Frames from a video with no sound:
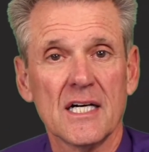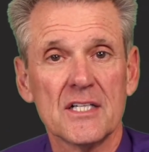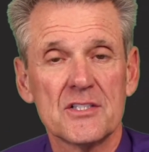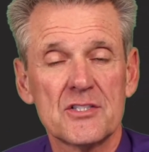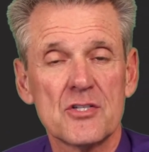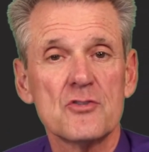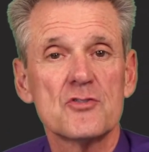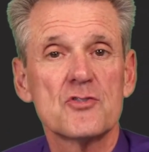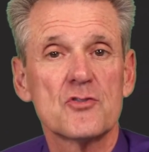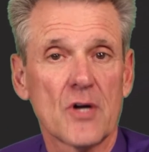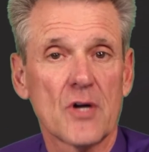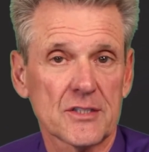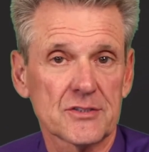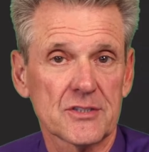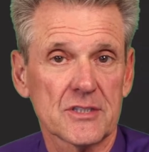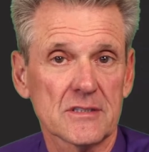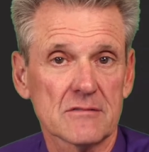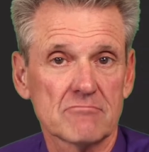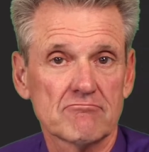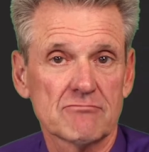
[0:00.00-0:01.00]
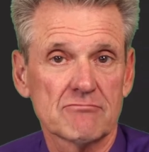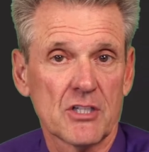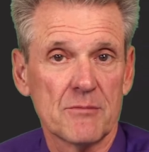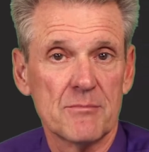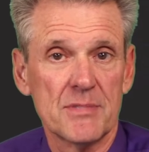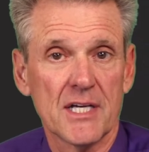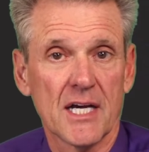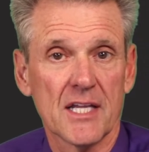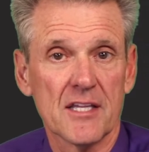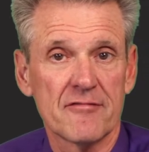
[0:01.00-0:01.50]
tooth structure. Could
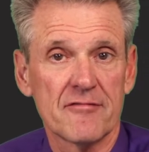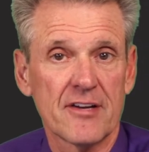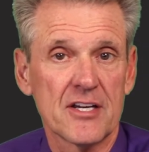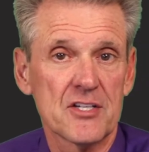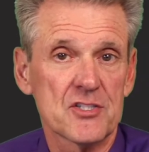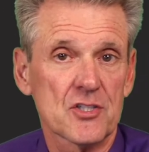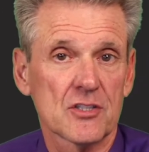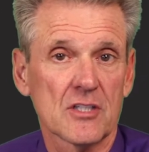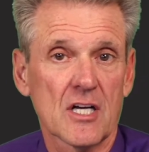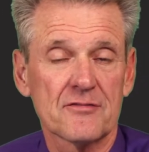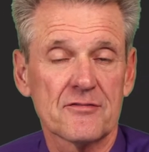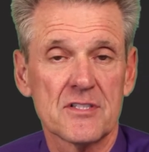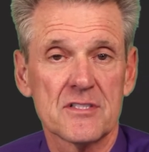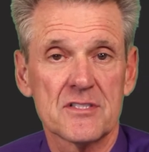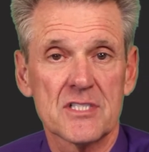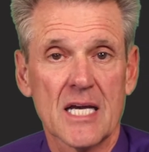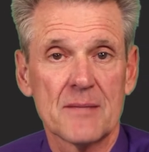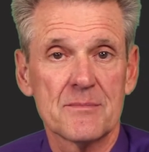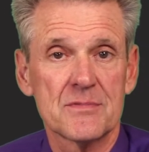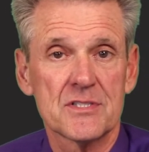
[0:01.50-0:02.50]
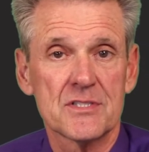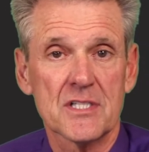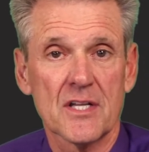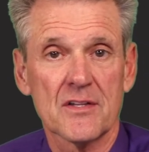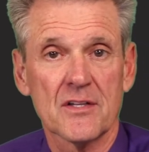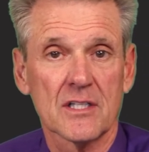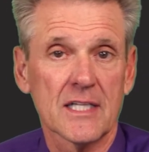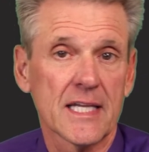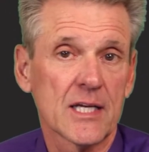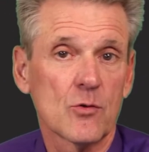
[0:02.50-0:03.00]
be on the facial, oftentimes it's on
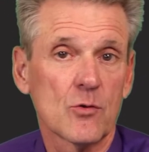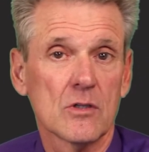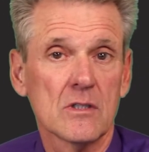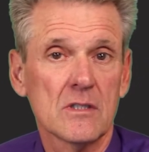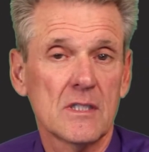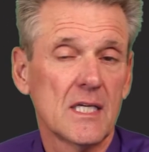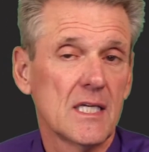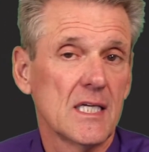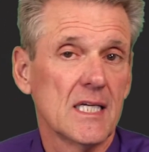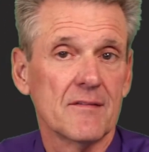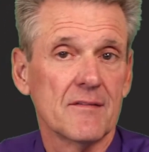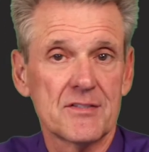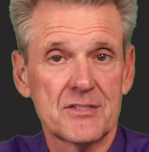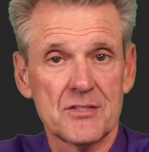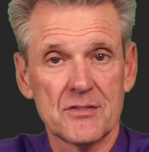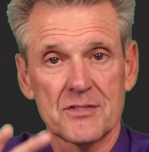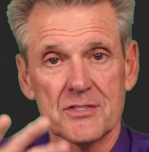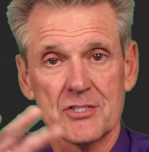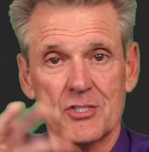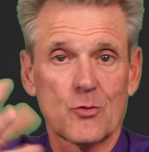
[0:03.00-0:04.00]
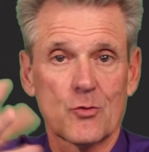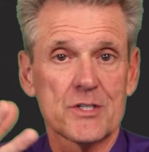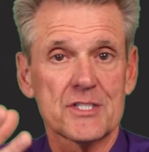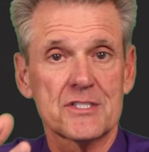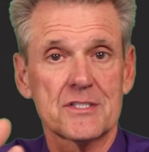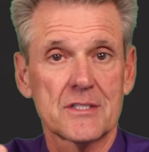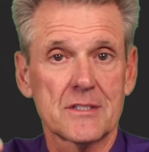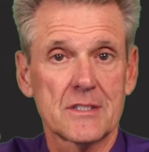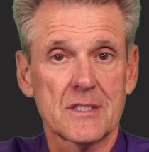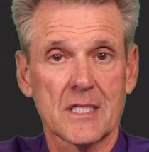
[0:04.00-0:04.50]
the lingual. If the tooth is
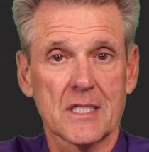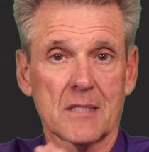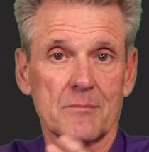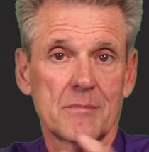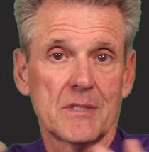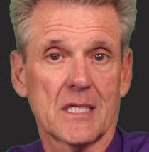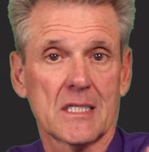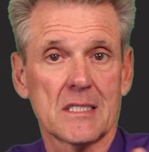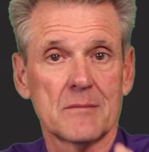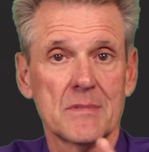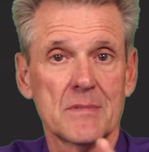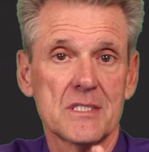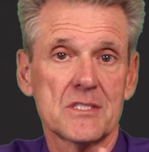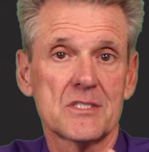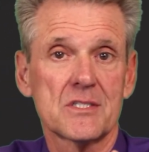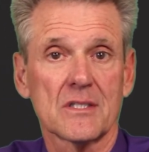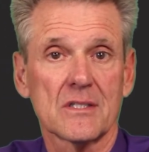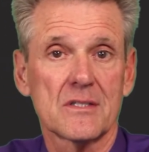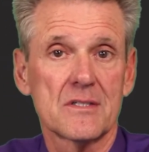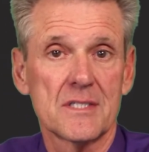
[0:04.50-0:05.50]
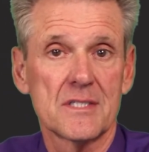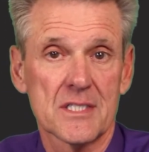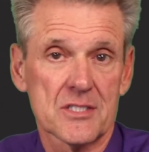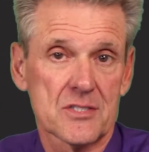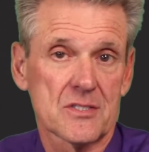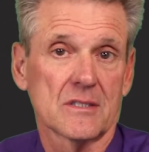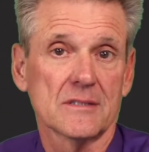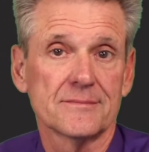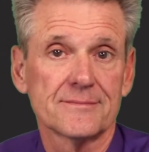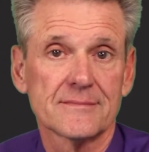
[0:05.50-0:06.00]
twisted, it could be on the mesial or
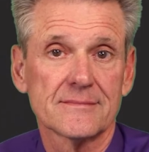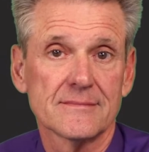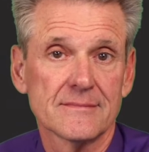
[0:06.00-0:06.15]
distal.